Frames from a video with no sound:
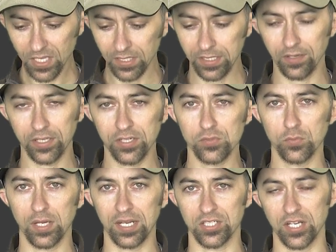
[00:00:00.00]
Now here's
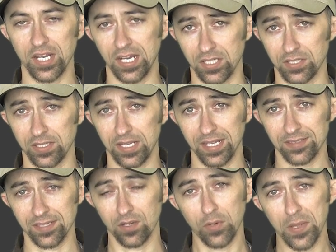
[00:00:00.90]
what I changed.
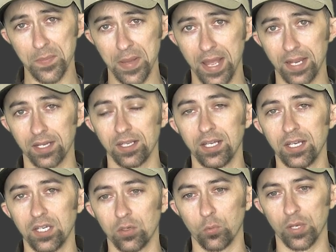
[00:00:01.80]
Next I went back
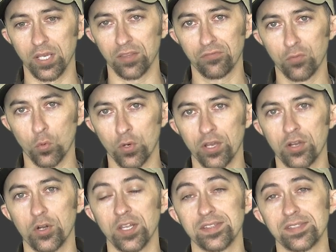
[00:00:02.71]
with
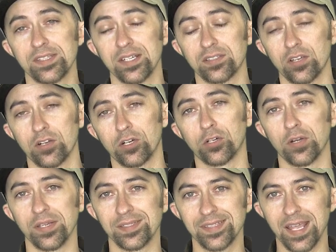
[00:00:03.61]
400 and 600
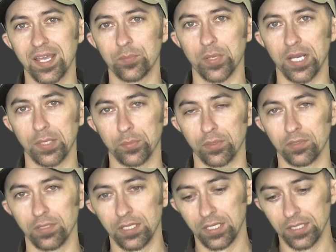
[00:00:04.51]
grit sandpaper
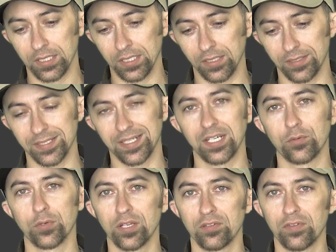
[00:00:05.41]
to get
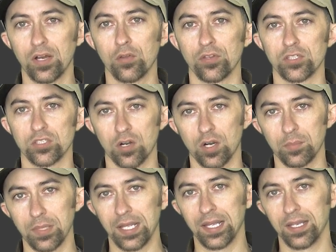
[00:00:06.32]
rid of all the
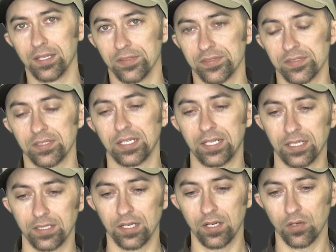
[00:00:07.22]
sharp lines
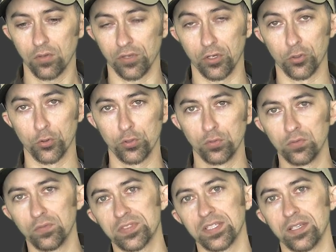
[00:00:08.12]
and all the
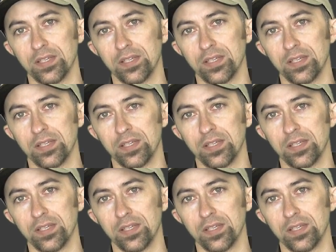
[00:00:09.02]
grooves and